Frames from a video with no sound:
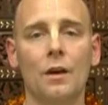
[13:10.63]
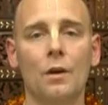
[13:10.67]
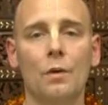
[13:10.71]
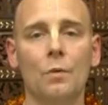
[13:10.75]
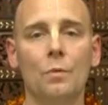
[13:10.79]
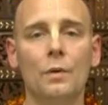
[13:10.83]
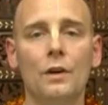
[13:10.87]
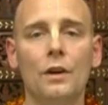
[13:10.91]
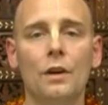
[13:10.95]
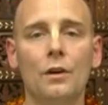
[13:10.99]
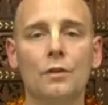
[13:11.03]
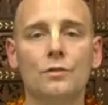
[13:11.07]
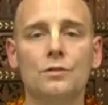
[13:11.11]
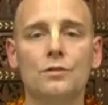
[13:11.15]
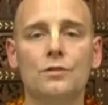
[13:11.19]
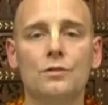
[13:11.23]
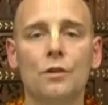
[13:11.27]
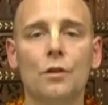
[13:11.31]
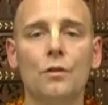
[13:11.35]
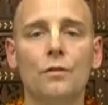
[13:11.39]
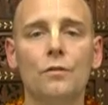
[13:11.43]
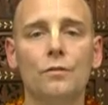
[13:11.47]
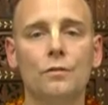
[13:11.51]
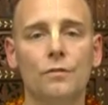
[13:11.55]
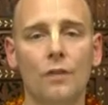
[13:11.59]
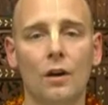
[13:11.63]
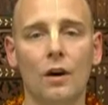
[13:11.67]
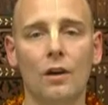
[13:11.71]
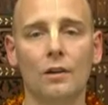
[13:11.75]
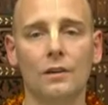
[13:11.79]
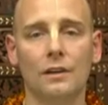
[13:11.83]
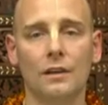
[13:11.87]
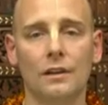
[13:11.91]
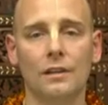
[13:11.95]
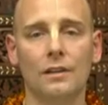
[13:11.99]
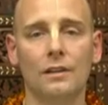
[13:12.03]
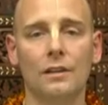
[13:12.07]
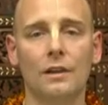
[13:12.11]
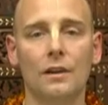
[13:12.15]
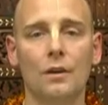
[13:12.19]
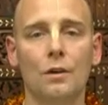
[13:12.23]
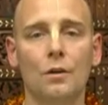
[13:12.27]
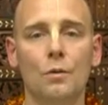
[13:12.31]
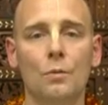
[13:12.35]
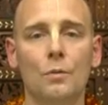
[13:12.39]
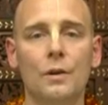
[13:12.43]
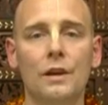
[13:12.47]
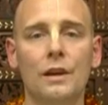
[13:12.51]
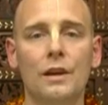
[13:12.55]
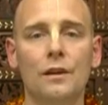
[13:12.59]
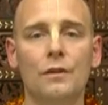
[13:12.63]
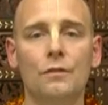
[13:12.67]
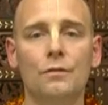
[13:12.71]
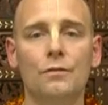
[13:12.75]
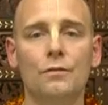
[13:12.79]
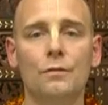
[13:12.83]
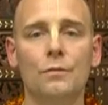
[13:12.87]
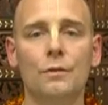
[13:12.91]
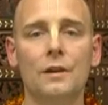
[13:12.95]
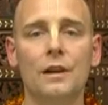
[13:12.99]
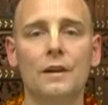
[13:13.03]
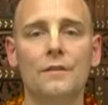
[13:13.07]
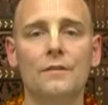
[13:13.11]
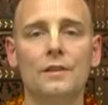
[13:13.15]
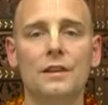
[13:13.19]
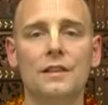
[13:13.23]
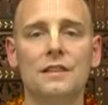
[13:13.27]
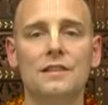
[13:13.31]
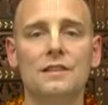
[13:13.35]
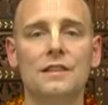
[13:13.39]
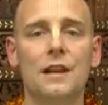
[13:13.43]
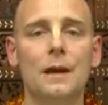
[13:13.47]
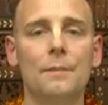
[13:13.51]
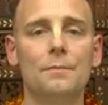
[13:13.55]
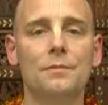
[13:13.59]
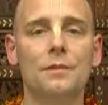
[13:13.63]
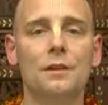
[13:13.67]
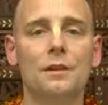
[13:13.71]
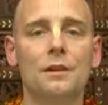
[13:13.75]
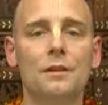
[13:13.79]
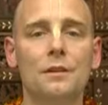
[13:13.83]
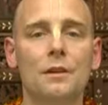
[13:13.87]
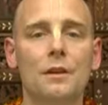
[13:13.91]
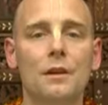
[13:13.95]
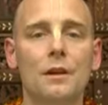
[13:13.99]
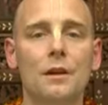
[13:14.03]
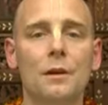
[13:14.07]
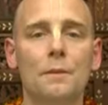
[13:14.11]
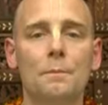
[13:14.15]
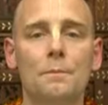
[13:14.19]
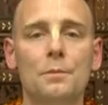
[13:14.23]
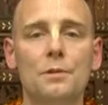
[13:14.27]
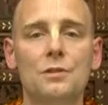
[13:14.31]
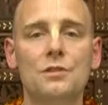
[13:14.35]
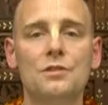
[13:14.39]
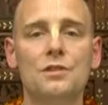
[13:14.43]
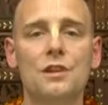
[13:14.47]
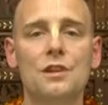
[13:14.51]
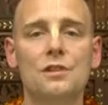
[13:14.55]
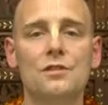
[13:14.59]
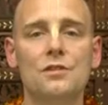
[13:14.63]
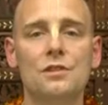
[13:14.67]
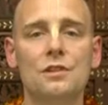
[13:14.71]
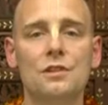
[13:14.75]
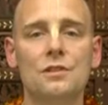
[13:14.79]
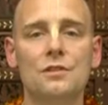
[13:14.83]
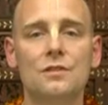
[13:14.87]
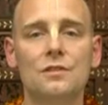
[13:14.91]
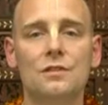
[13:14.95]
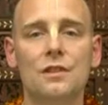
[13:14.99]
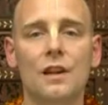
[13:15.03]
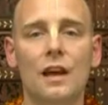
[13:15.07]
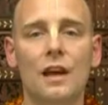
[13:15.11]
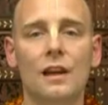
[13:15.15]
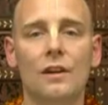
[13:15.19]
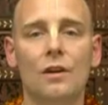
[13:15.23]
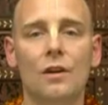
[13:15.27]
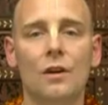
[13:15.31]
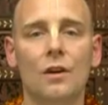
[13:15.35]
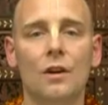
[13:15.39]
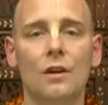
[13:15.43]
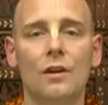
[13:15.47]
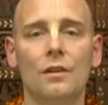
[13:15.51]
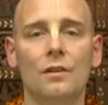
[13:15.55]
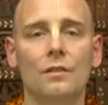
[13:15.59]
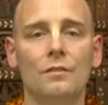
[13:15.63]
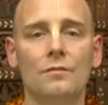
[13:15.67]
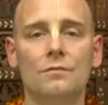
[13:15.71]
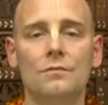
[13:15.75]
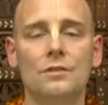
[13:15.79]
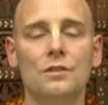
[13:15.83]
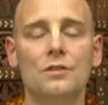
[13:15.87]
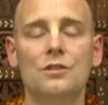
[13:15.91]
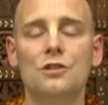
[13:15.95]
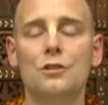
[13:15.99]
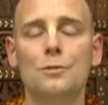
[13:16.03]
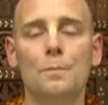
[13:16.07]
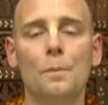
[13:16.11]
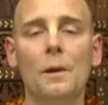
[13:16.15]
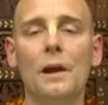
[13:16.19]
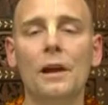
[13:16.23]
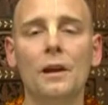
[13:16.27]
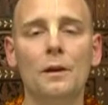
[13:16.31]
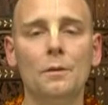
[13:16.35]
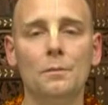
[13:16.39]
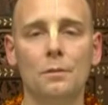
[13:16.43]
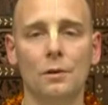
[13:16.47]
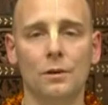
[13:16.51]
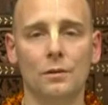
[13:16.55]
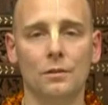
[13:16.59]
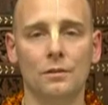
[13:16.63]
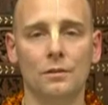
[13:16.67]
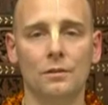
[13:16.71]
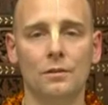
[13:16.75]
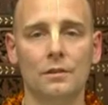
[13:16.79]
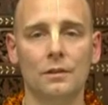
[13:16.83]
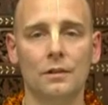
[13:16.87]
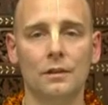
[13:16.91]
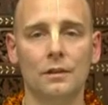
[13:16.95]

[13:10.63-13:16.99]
We are so fallen. We have, we have accepted positions that are despicable.